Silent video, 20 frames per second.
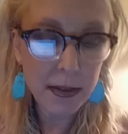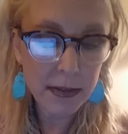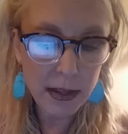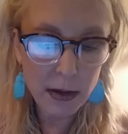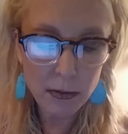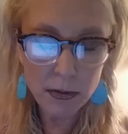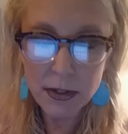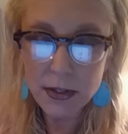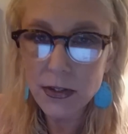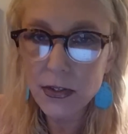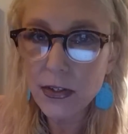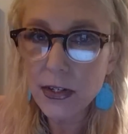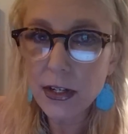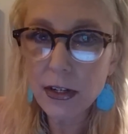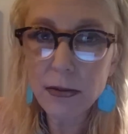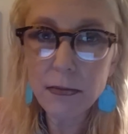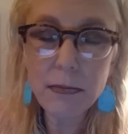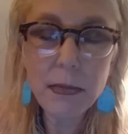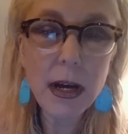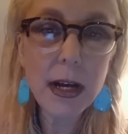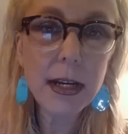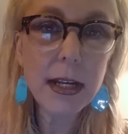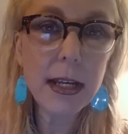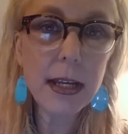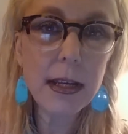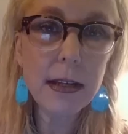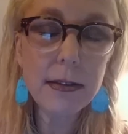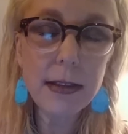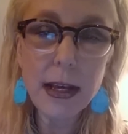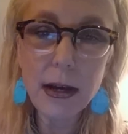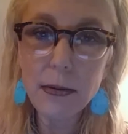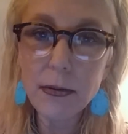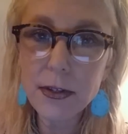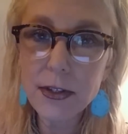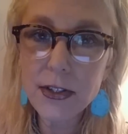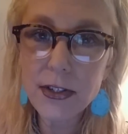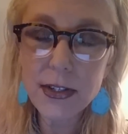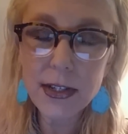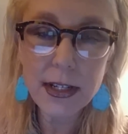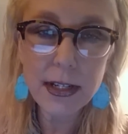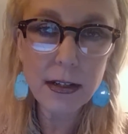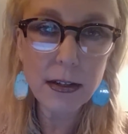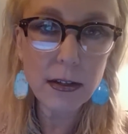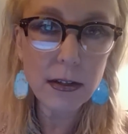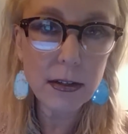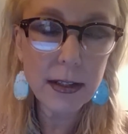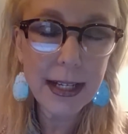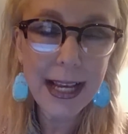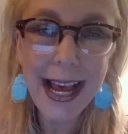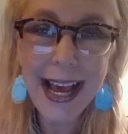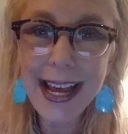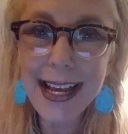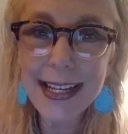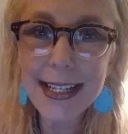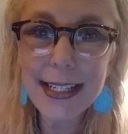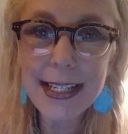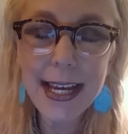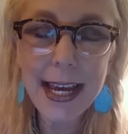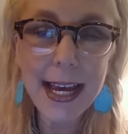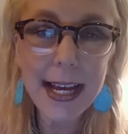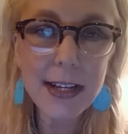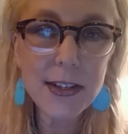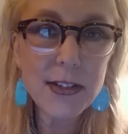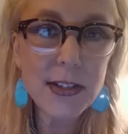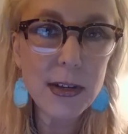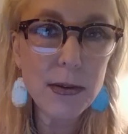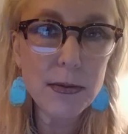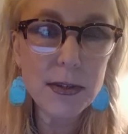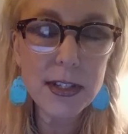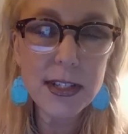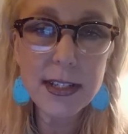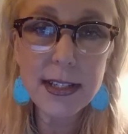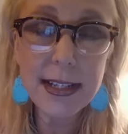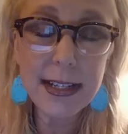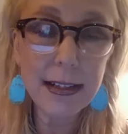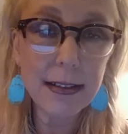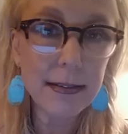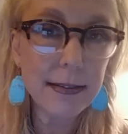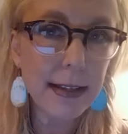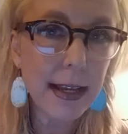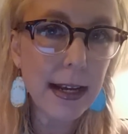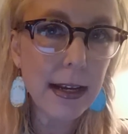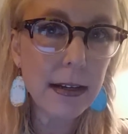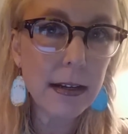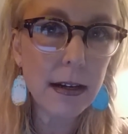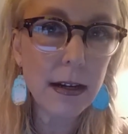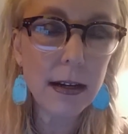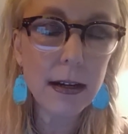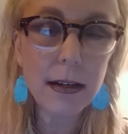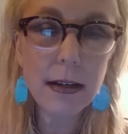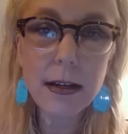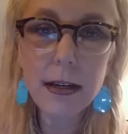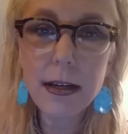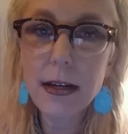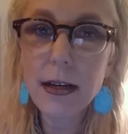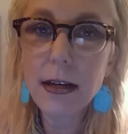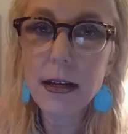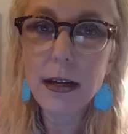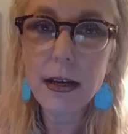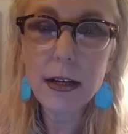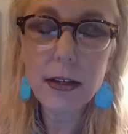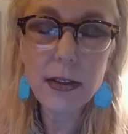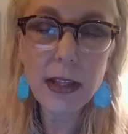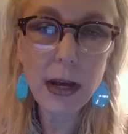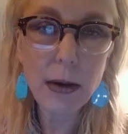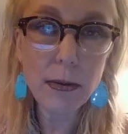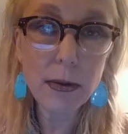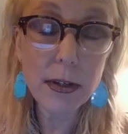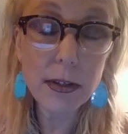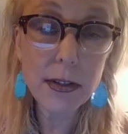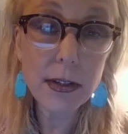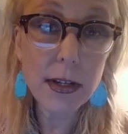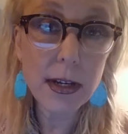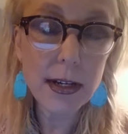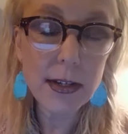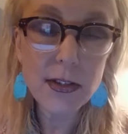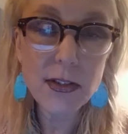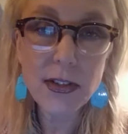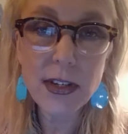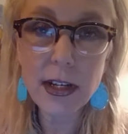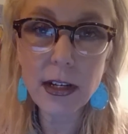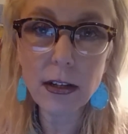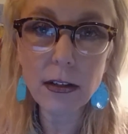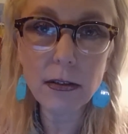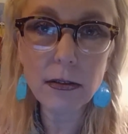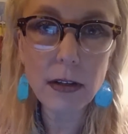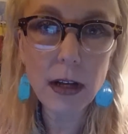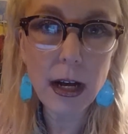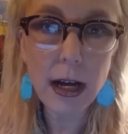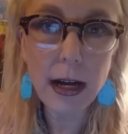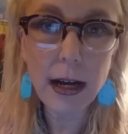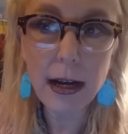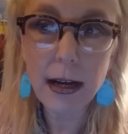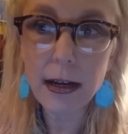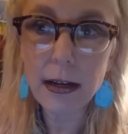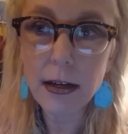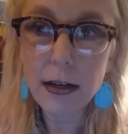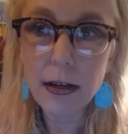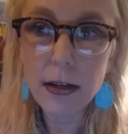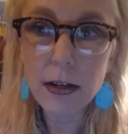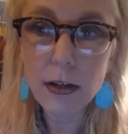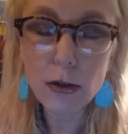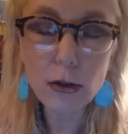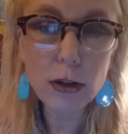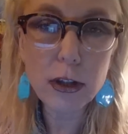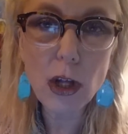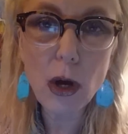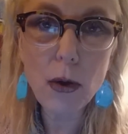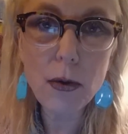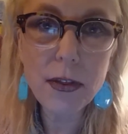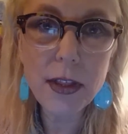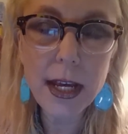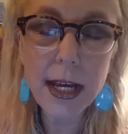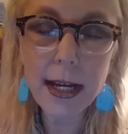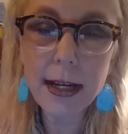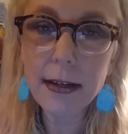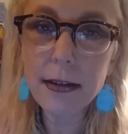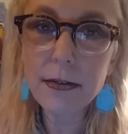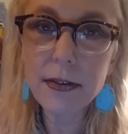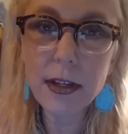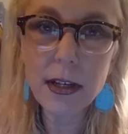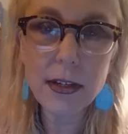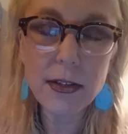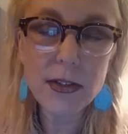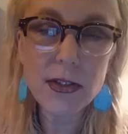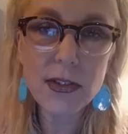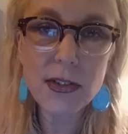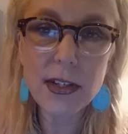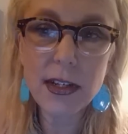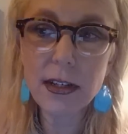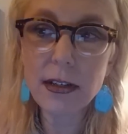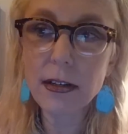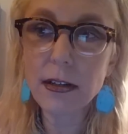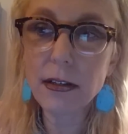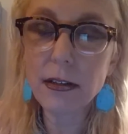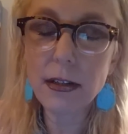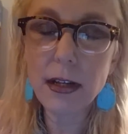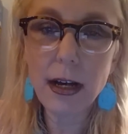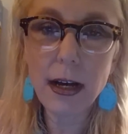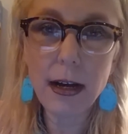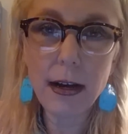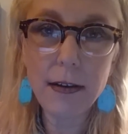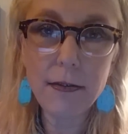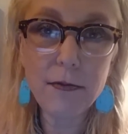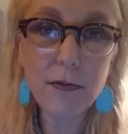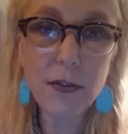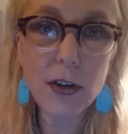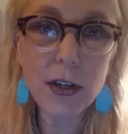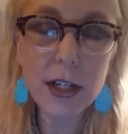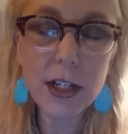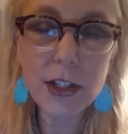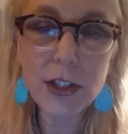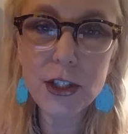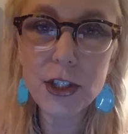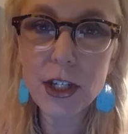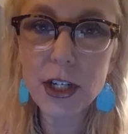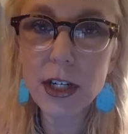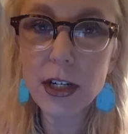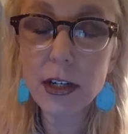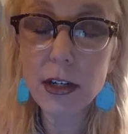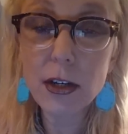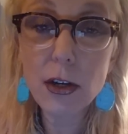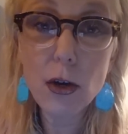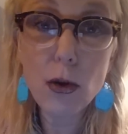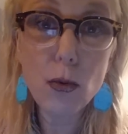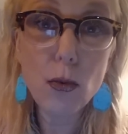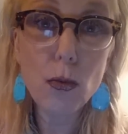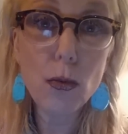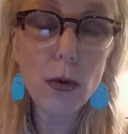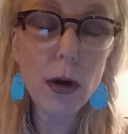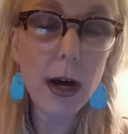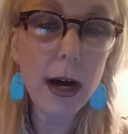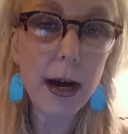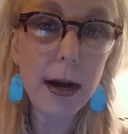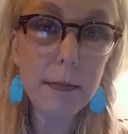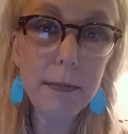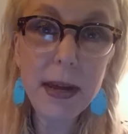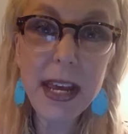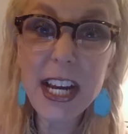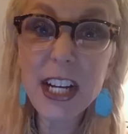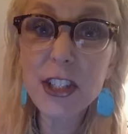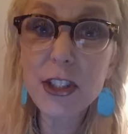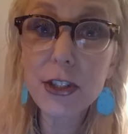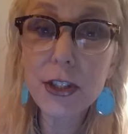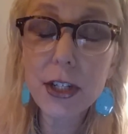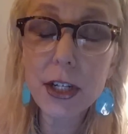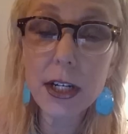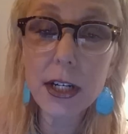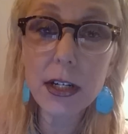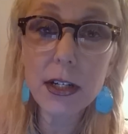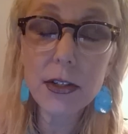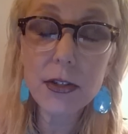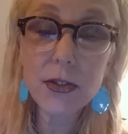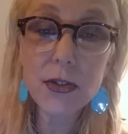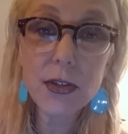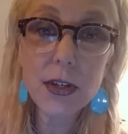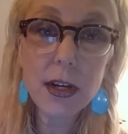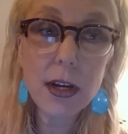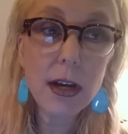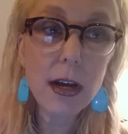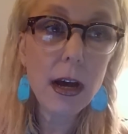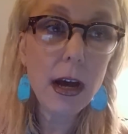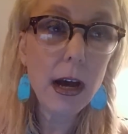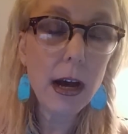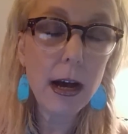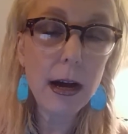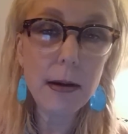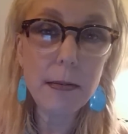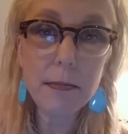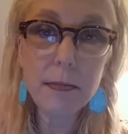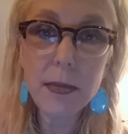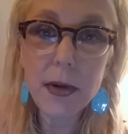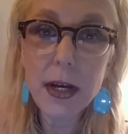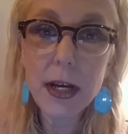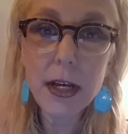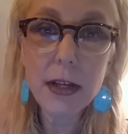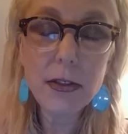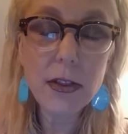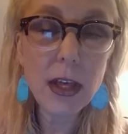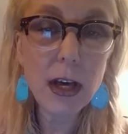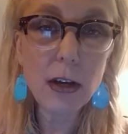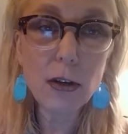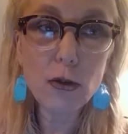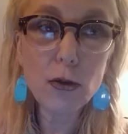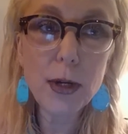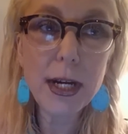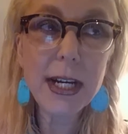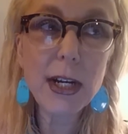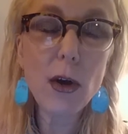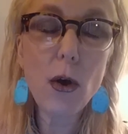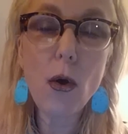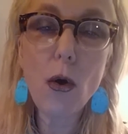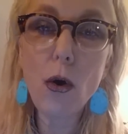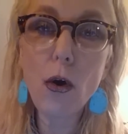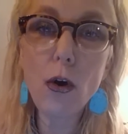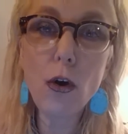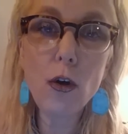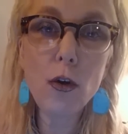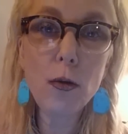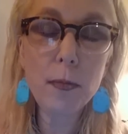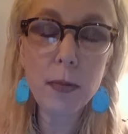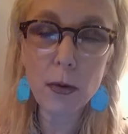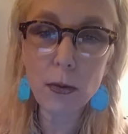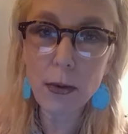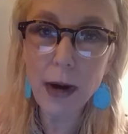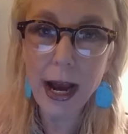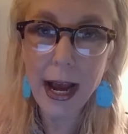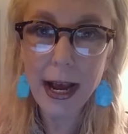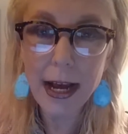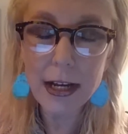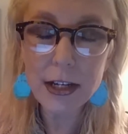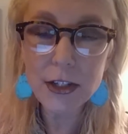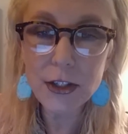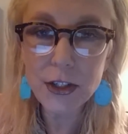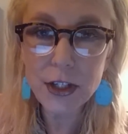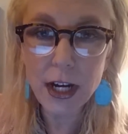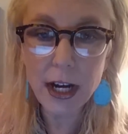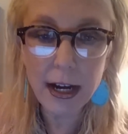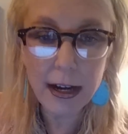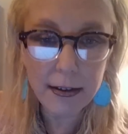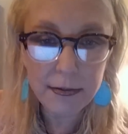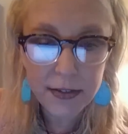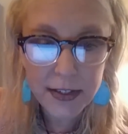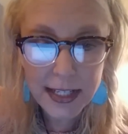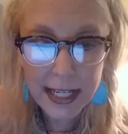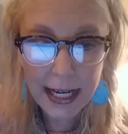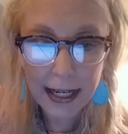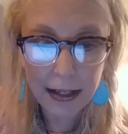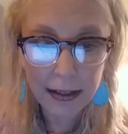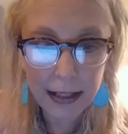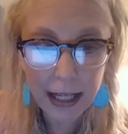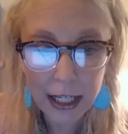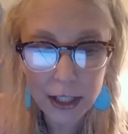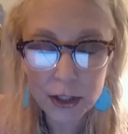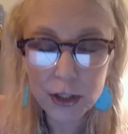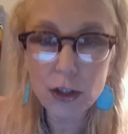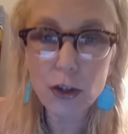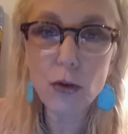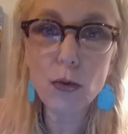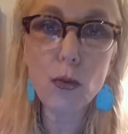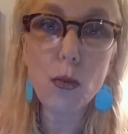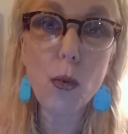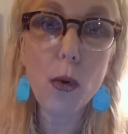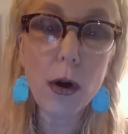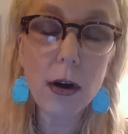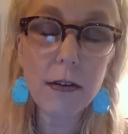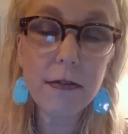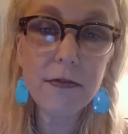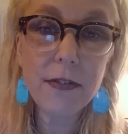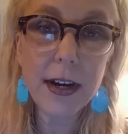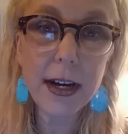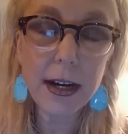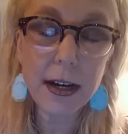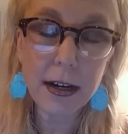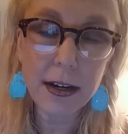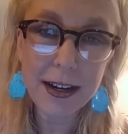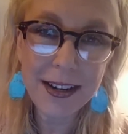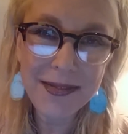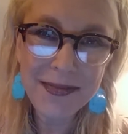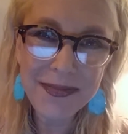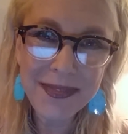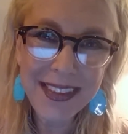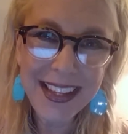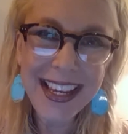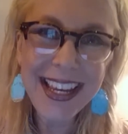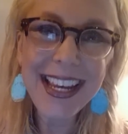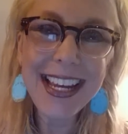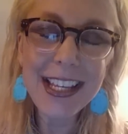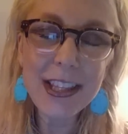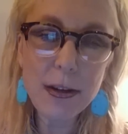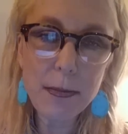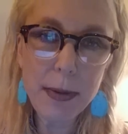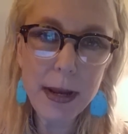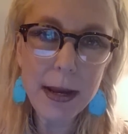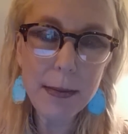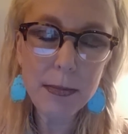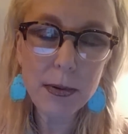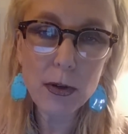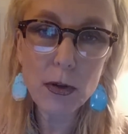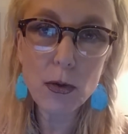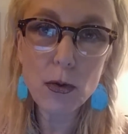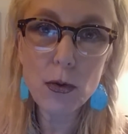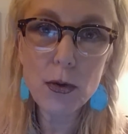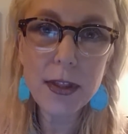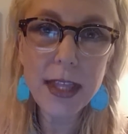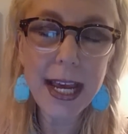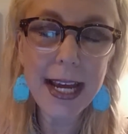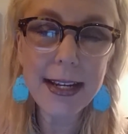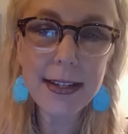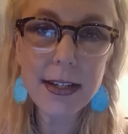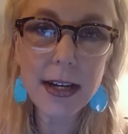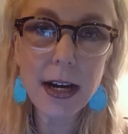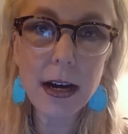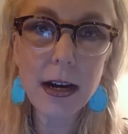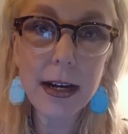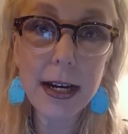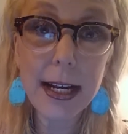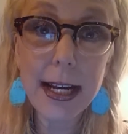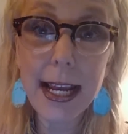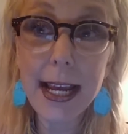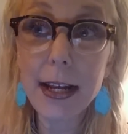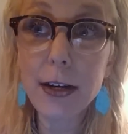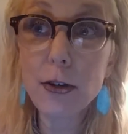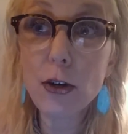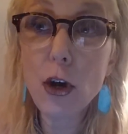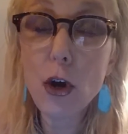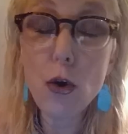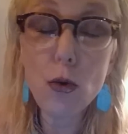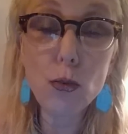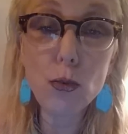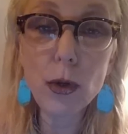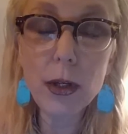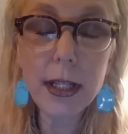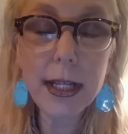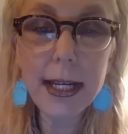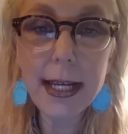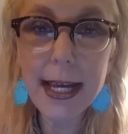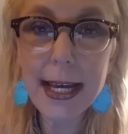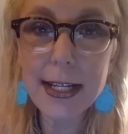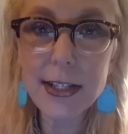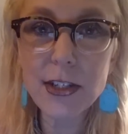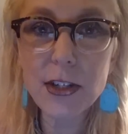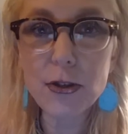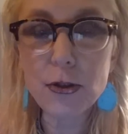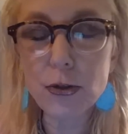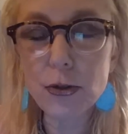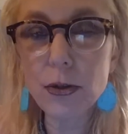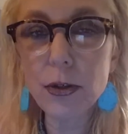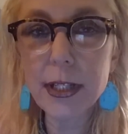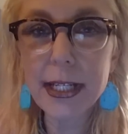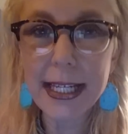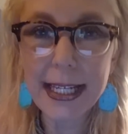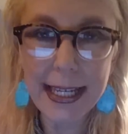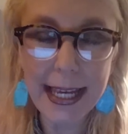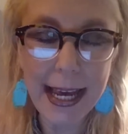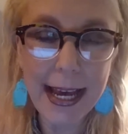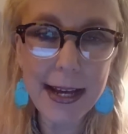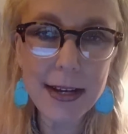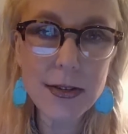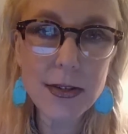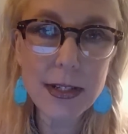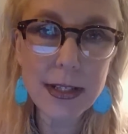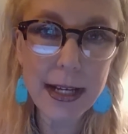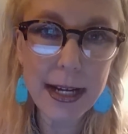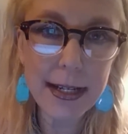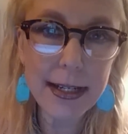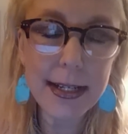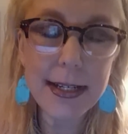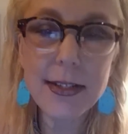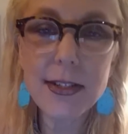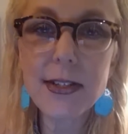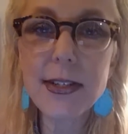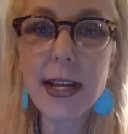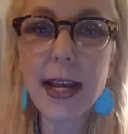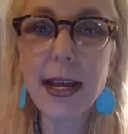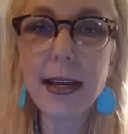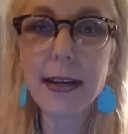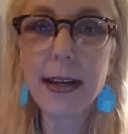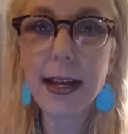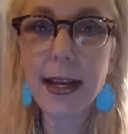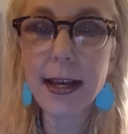They will steal money. They will steal contacts. They will steal data. They will steal uh, clothing. They'll steal uh, furniture, uh, pictures. Um, they'll create a whole barrage of psychological warfare in the people who they target. And really, it's a truly gaslighted state.